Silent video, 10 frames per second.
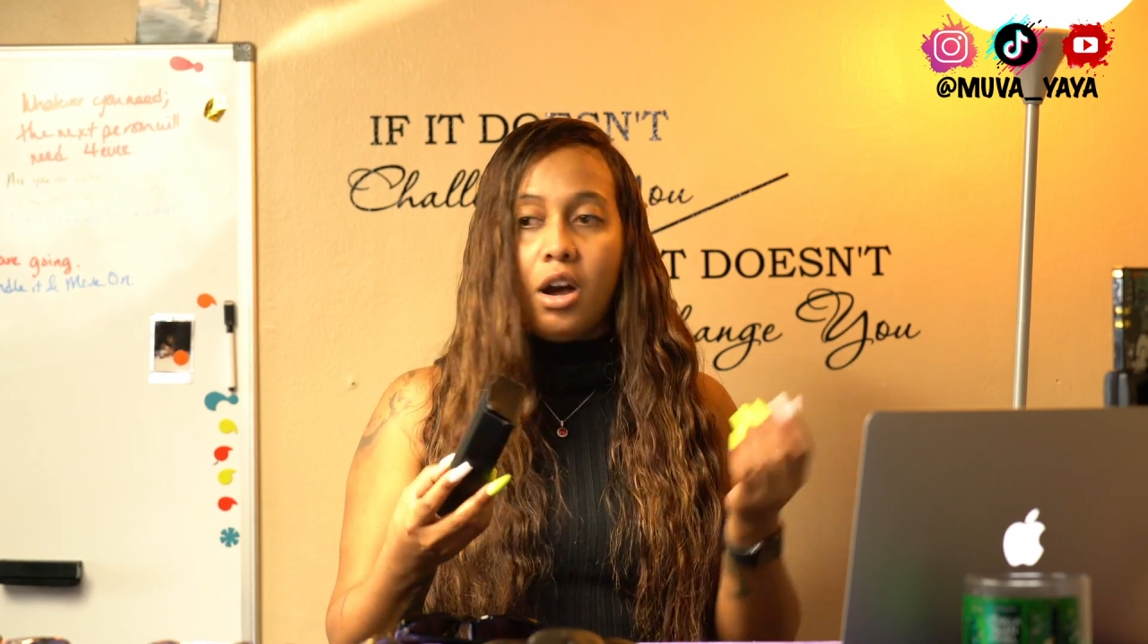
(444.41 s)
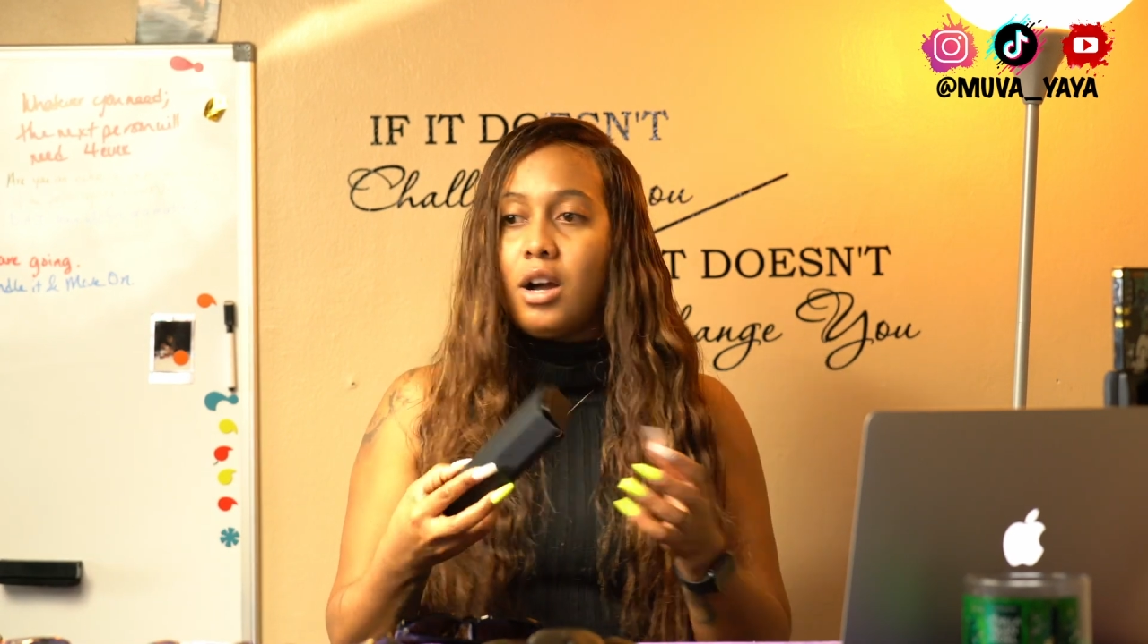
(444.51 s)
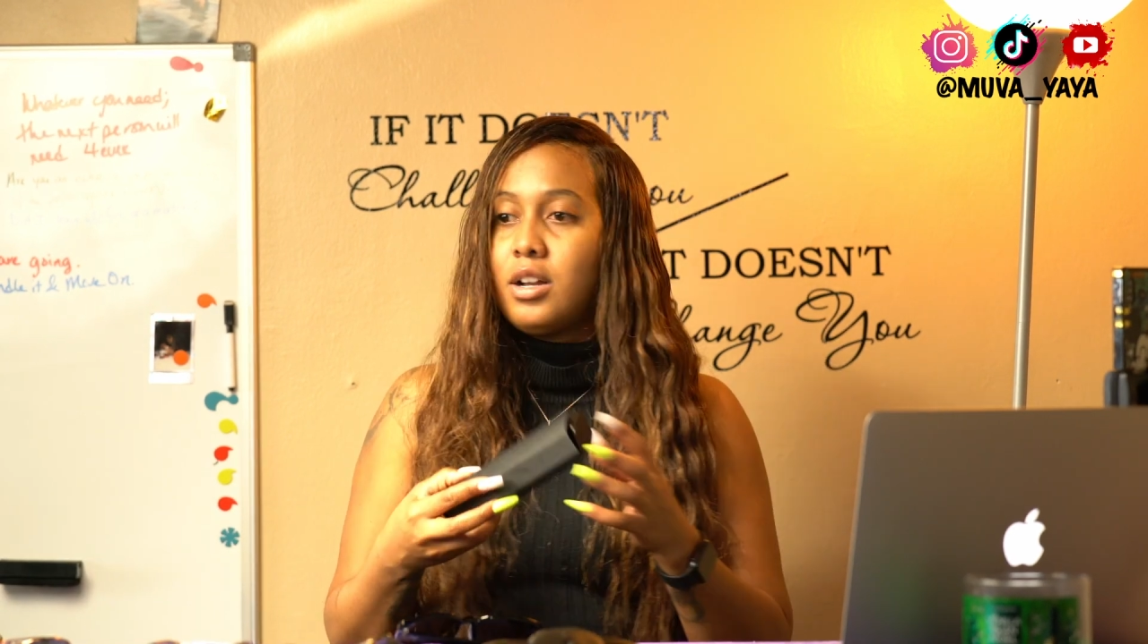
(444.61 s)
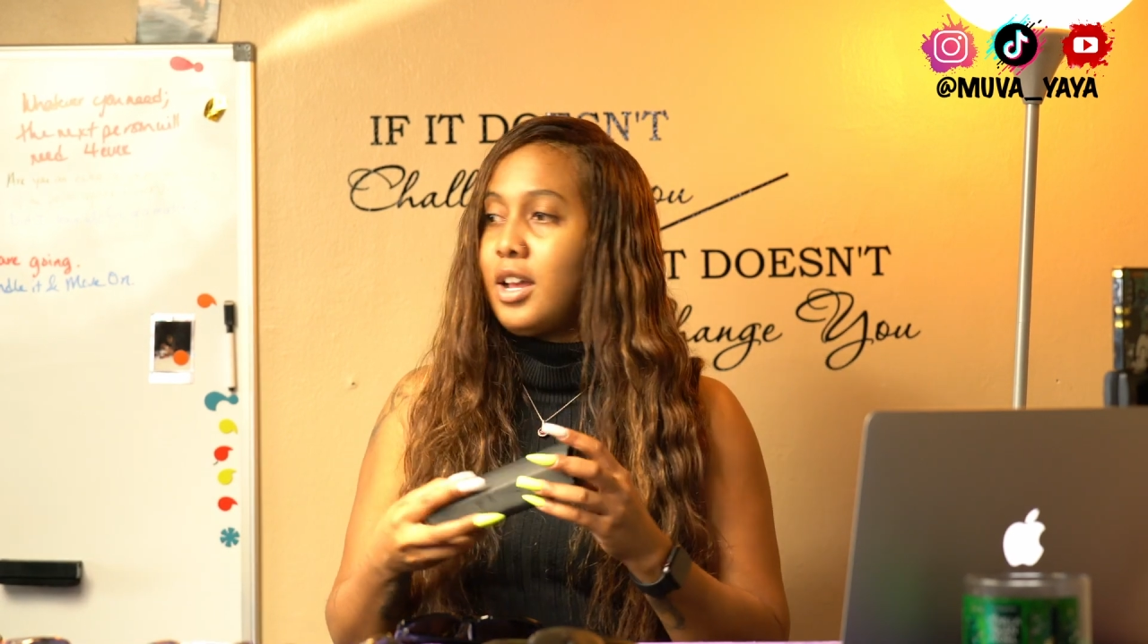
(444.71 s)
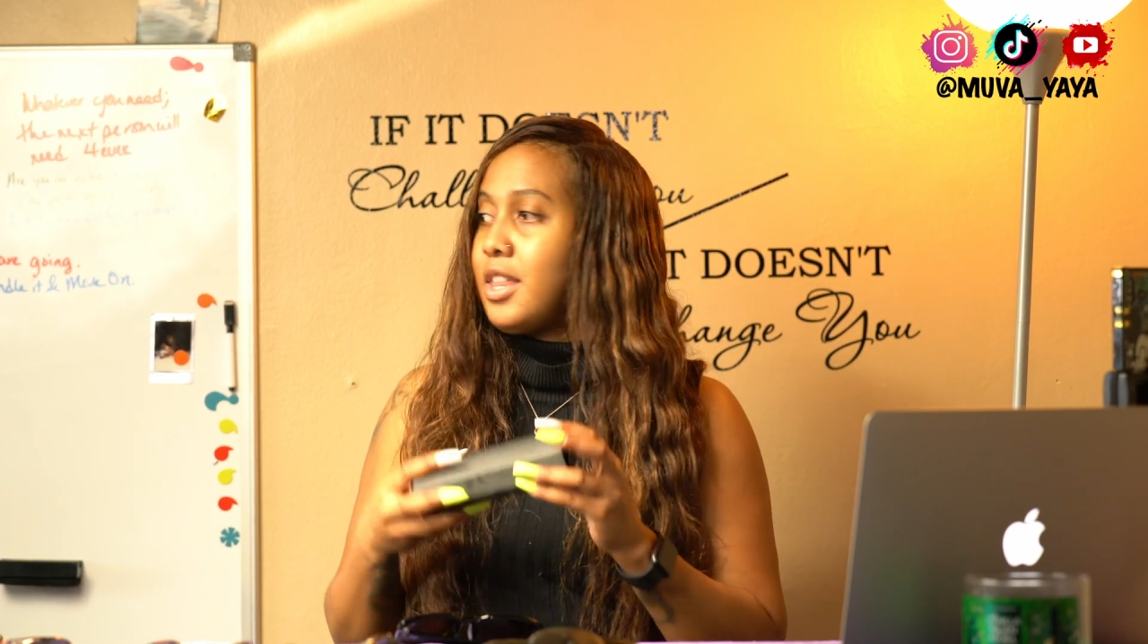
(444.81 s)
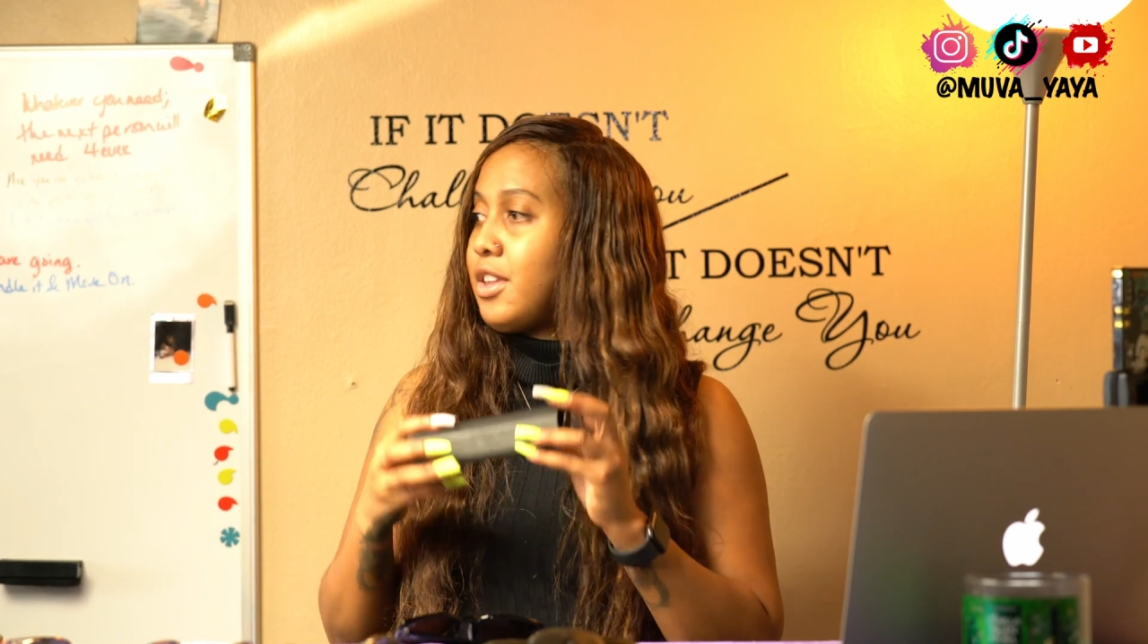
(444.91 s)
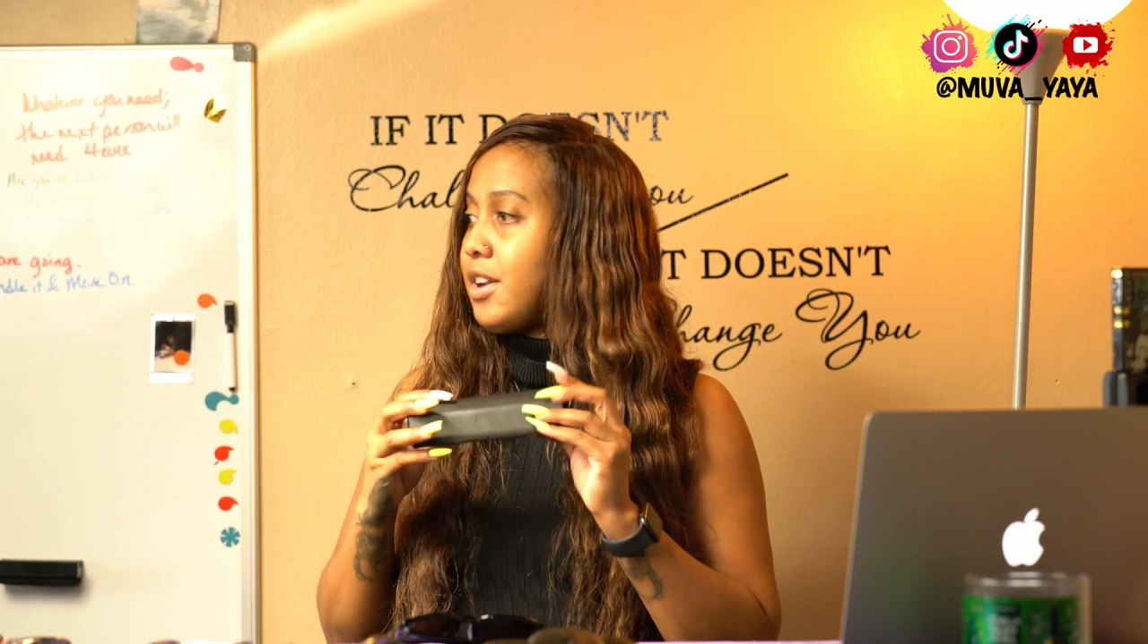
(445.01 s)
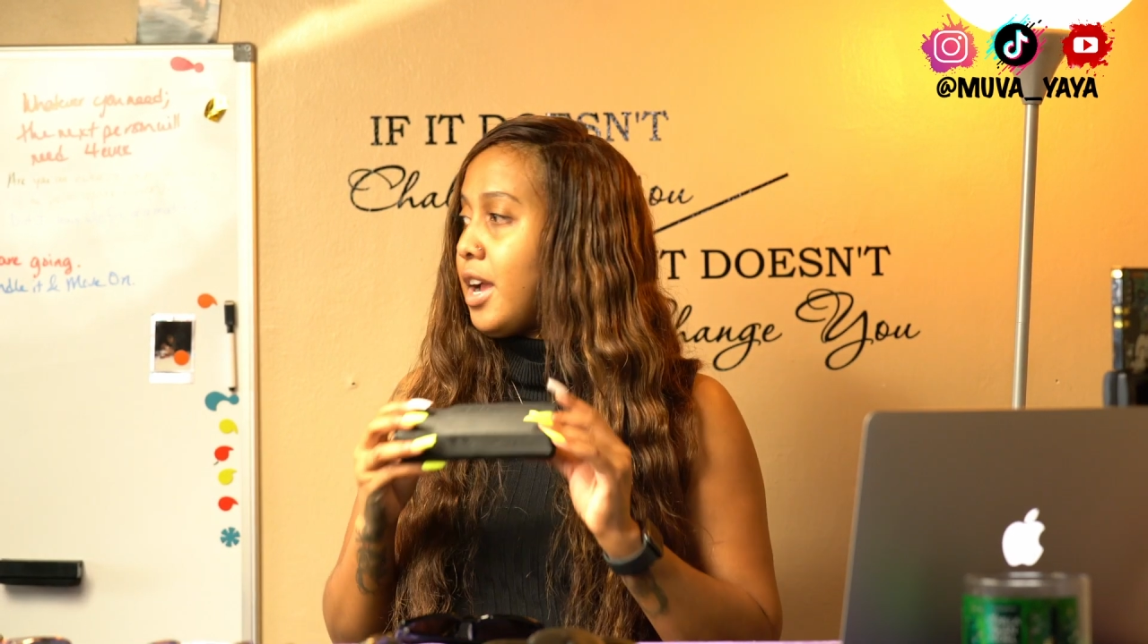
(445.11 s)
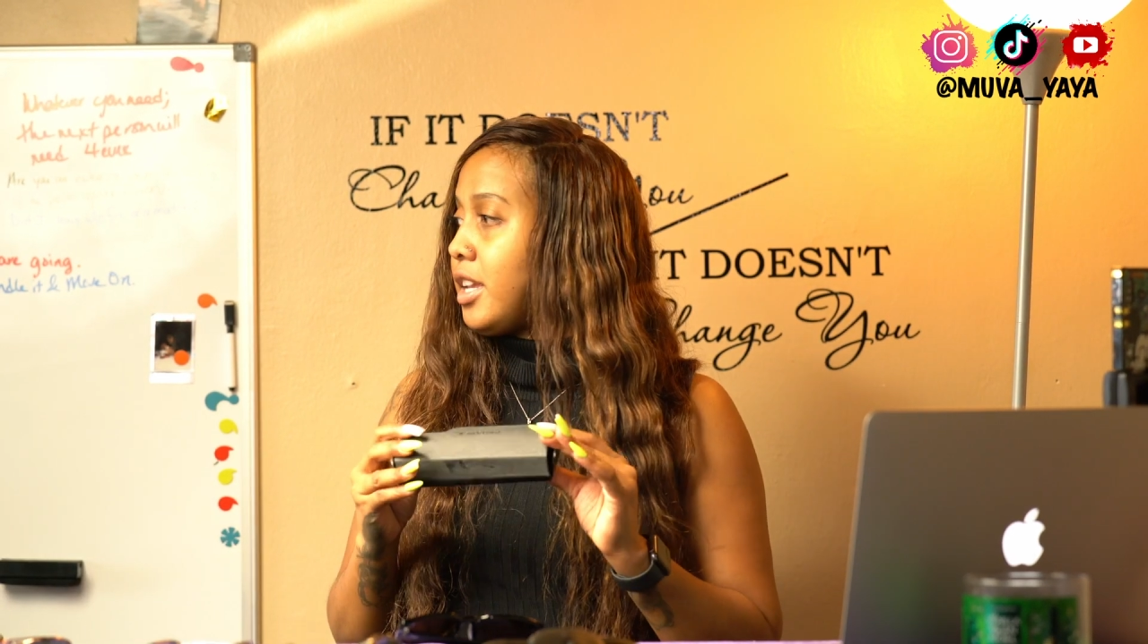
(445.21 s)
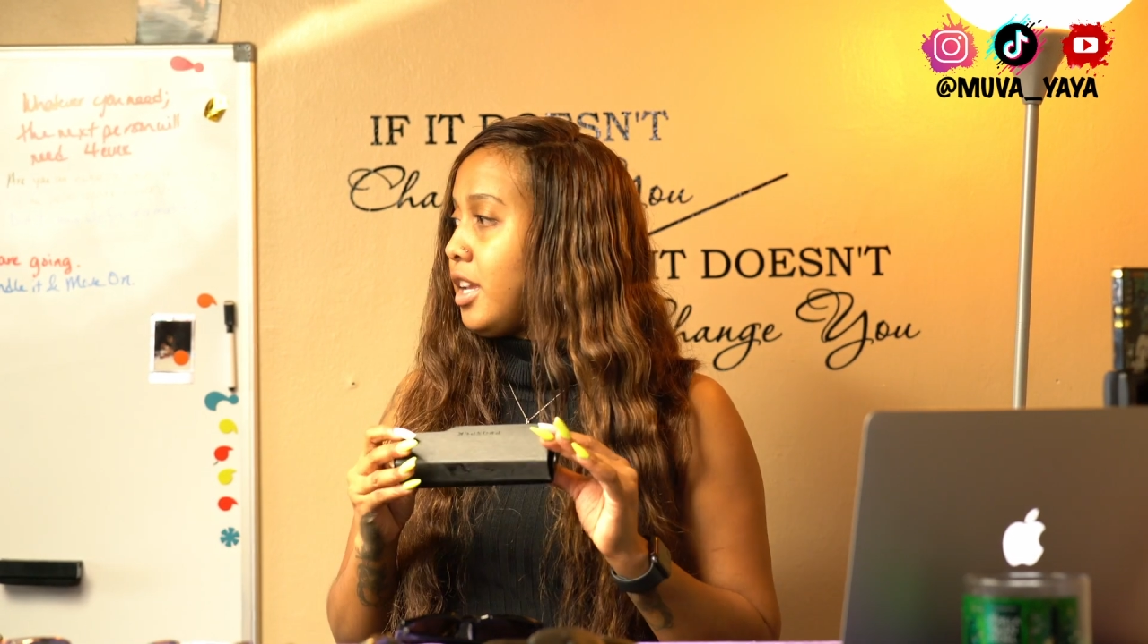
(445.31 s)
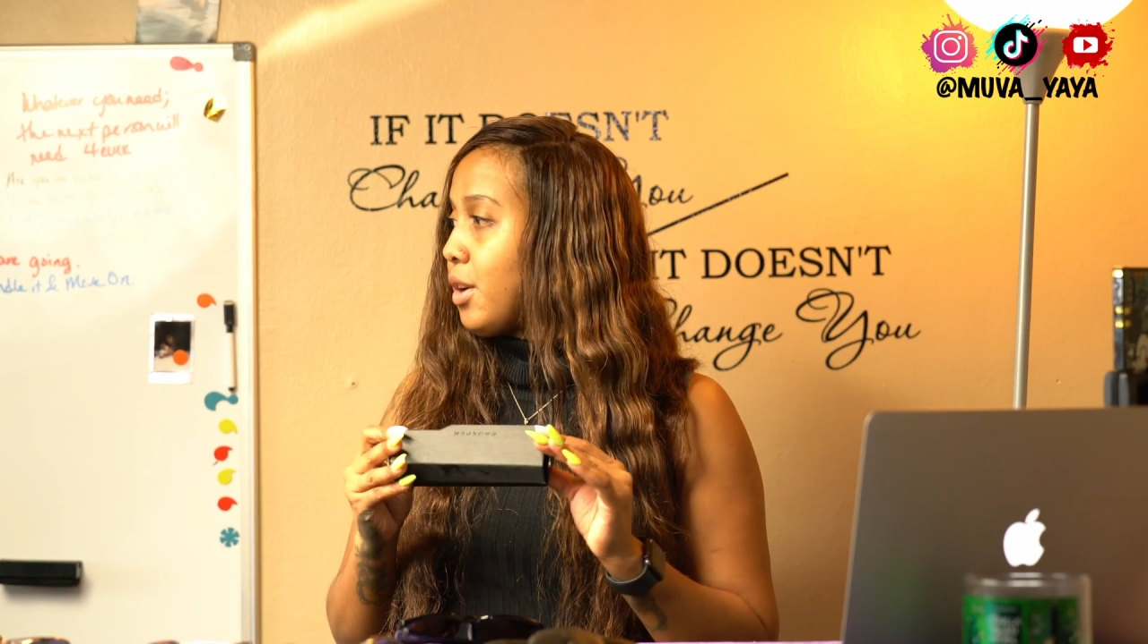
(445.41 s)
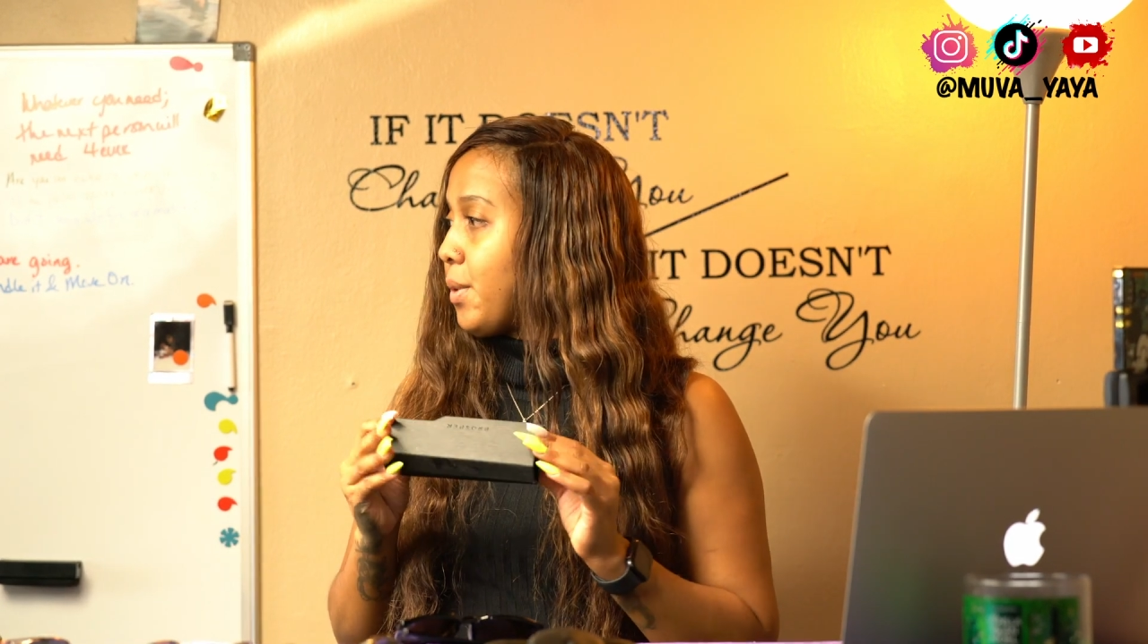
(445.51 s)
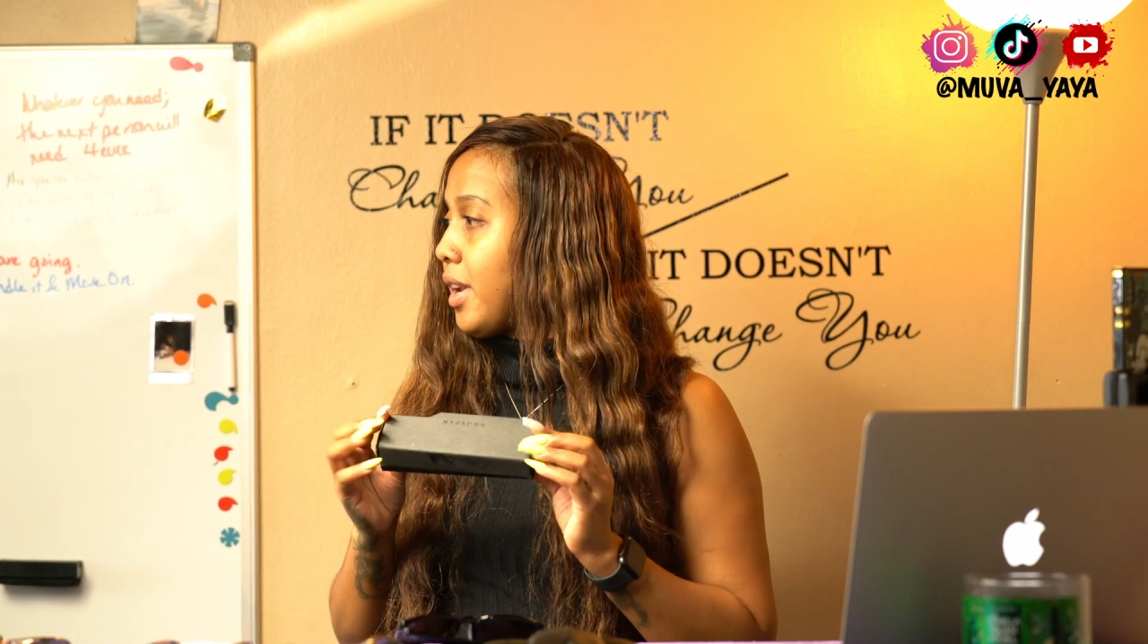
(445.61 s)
oh, and they're not here.